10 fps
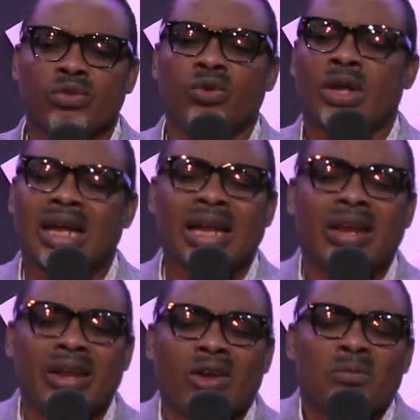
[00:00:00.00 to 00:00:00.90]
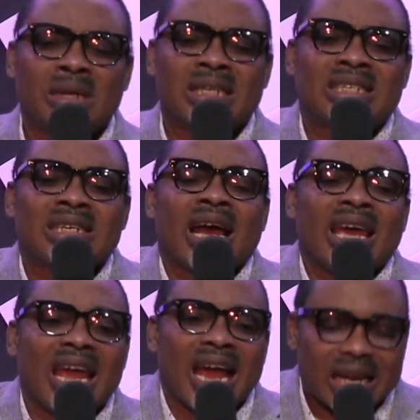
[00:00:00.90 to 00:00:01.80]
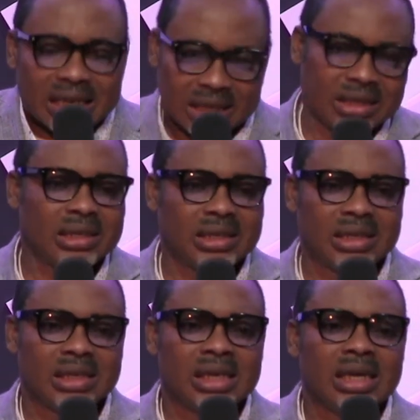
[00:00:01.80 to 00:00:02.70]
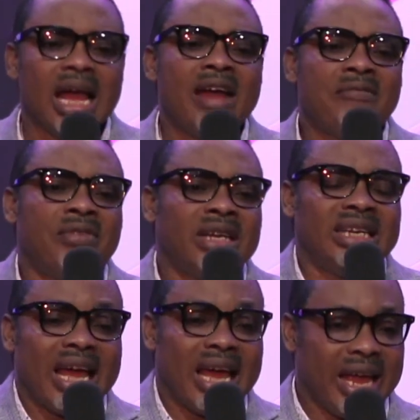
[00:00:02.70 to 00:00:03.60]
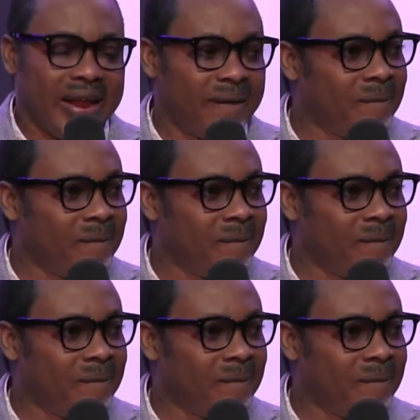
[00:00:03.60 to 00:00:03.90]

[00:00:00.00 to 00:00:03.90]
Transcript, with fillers: You cannot be tired every day.